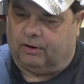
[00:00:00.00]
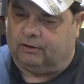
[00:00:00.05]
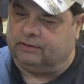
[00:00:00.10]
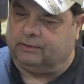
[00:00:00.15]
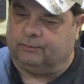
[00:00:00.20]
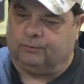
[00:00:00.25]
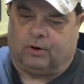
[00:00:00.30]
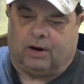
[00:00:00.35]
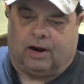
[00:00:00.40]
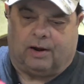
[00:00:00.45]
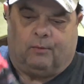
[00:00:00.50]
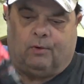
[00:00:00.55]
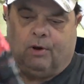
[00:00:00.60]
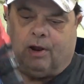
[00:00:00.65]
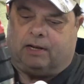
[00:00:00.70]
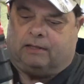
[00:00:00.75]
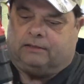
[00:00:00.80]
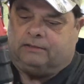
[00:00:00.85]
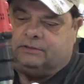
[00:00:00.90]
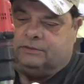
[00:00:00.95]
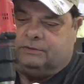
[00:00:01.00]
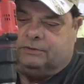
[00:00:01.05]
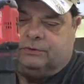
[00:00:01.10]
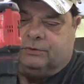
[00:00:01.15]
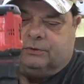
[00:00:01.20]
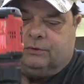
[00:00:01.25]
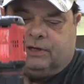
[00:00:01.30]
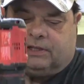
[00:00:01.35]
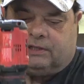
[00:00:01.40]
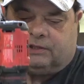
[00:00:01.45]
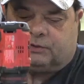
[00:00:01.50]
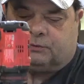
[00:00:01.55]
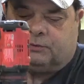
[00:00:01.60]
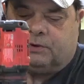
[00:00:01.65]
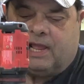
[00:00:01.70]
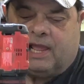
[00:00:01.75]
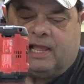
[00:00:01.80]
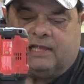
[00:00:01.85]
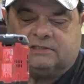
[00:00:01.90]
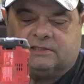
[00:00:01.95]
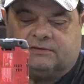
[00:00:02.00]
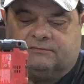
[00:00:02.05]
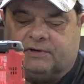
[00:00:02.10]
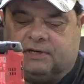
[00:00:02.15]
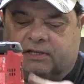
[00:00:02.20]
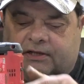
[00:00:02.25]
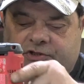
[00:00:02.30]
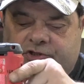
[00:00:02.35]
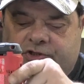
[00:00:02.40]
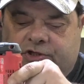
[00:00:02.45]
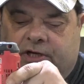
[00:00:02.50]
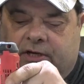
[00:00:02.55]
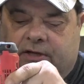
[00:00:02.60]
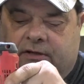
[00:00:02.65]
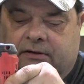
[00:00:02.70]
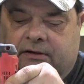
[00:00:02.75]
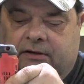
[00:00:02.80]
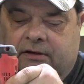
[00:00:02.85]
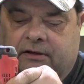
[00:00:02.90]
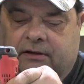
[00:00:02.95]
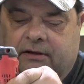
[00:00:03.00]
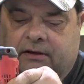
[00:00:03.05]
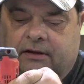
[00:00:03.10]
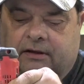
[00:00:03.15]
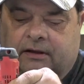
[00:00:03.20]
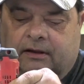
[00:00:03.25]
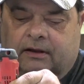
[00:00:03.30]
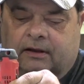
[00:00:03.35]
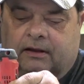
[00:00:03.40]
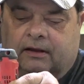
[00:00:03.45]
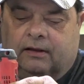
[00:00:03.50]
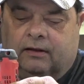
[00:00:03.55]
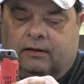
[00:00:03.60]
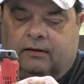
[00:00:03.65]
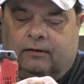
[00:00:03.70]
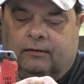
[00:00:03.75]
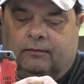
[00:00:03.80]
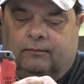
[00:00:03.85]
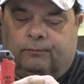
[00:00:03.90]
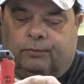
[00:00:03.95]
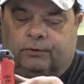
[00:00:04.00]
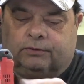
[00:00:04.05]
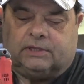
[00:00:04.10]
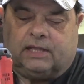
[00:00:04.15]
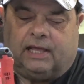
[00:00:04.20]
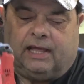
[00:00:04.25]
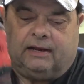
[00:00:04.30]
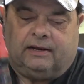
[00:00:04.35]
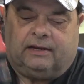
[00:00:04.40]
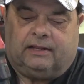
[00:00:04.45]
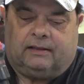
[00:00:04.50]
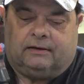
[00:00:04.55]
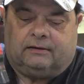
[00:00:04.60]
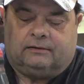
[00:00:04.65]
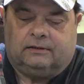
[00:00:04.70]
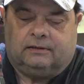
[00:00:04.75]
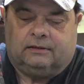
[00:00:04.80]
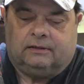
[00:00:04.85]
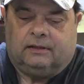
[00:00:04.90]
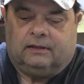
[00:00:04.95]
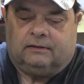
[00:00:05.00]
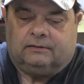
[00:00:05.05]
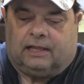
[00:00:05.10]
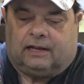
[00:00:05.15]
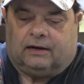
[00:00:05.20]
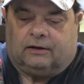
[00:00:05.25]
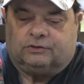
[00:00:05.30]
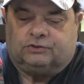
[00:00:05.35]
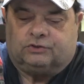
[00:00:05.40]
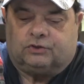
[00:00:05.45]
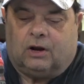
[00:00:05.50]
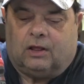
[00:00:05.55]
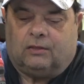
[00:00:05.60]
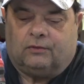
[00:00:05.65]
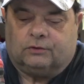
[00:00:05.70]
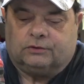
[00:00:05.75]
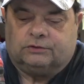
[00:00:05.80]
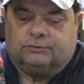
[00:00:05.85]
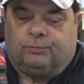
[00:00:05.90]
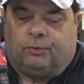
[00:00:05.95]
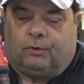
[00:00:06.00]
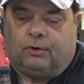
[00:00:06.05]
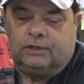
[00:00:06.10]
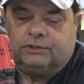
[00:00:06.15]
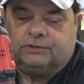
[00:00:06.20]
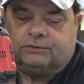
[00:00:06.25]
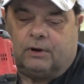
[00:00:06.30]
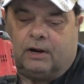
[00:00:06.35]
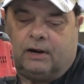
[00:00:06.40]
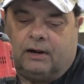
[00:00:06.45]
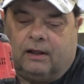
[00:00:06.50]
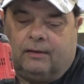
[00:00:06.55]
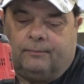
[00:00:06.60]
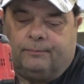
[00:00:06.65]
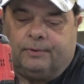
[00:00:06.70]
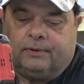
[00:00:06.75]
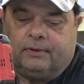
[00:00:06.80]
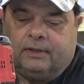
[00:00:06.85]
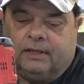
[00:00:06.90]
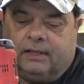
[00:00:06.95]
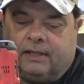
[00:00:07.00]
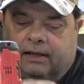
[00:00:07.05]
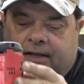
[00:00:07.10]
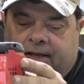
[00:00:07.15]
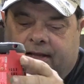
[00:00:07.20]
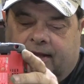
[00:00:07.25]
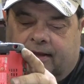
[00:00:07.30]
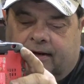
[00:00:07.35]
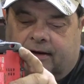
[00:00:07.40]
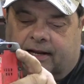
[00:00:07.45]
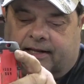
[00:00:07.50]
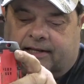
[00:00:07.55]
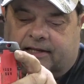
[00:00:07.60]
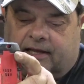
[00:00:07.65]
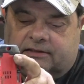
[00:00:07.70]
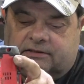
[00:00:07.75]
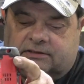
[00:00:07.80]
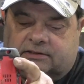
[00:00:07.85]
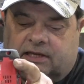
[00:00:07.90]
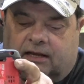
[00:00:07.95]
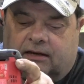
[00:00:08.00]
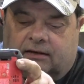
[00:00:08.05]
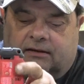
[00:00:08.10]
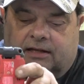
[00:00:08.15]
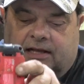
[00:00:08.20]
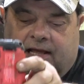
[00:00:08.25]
them where I wanted to do. 3/8 of an inch in, put that in. That'll draw those boards right up. And like I said, the